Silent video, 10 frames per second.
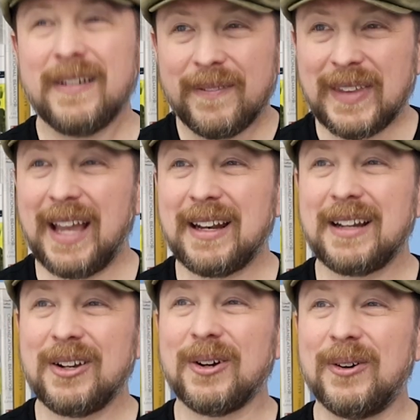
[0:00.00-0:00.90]
That I
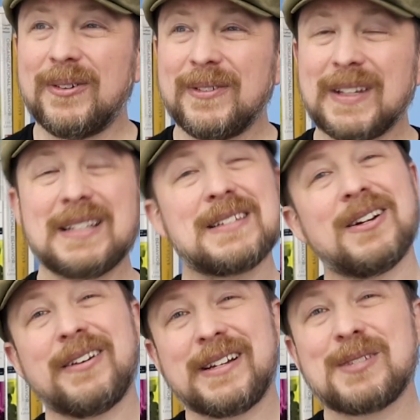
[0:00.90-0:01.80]
know. That's
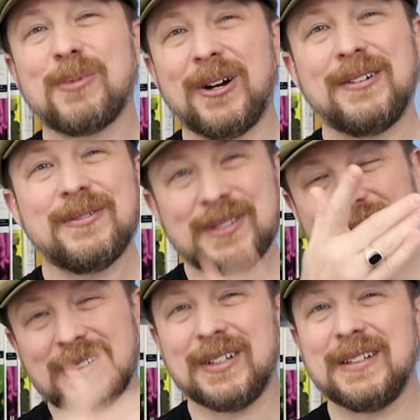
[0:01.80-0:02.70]
starting small, which
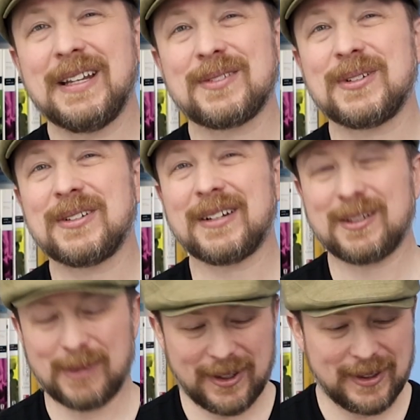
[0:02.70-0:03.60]
is good, as we talked
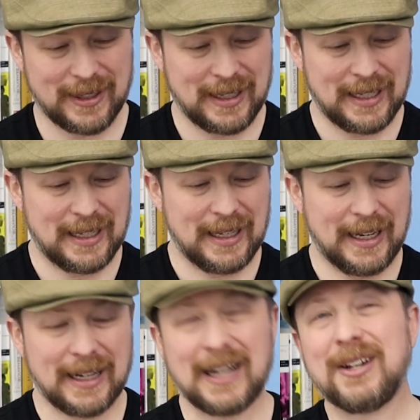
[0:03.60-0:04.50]
about.
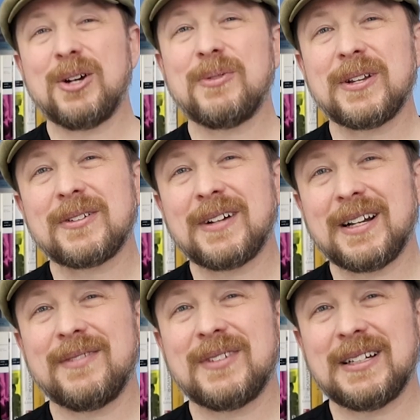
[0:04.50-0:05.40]
And I know whether or not
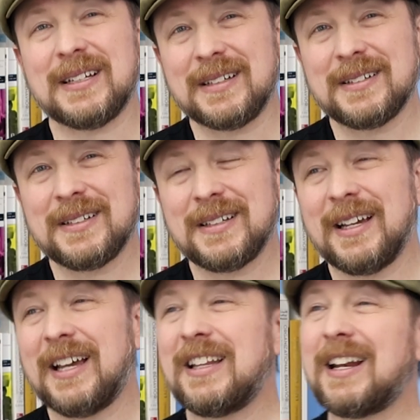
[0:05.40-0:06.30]
I've done it.
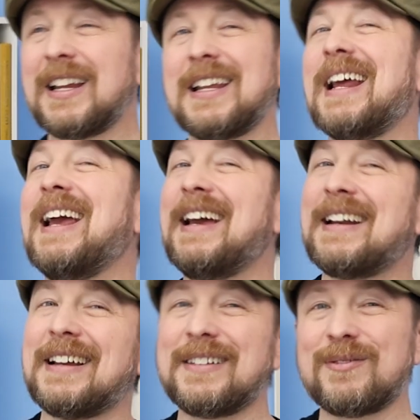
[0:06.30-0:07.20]
And then I can add
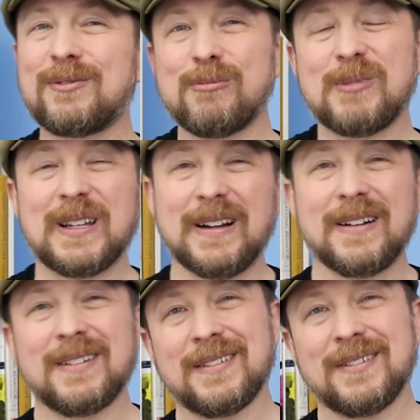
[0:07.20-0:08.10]
on from
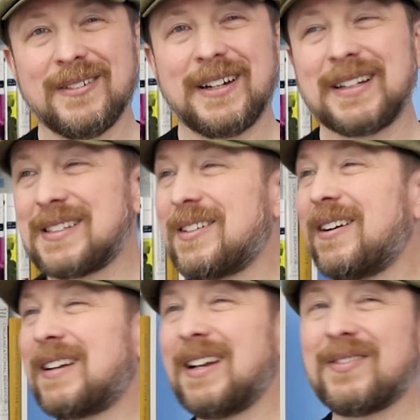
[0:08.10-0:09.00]
there, right?
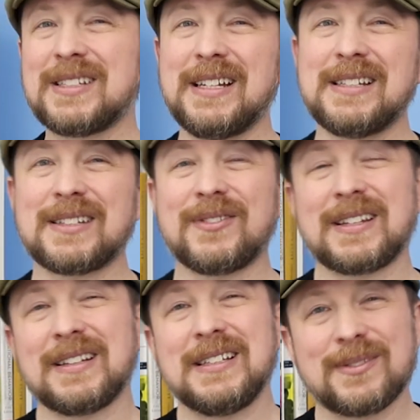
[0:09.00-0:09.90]
Start a conversation
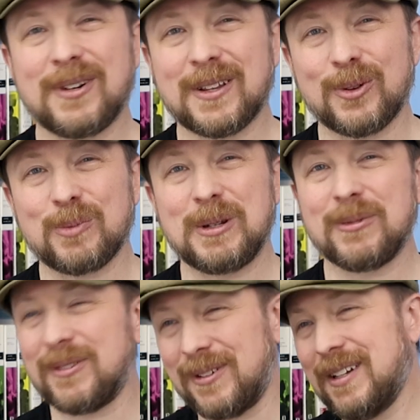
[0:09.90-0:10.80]
with at least one of those
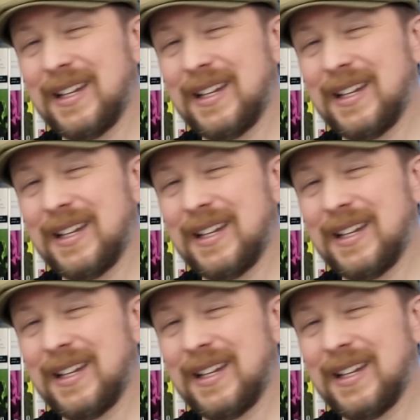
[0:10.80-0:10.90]
people or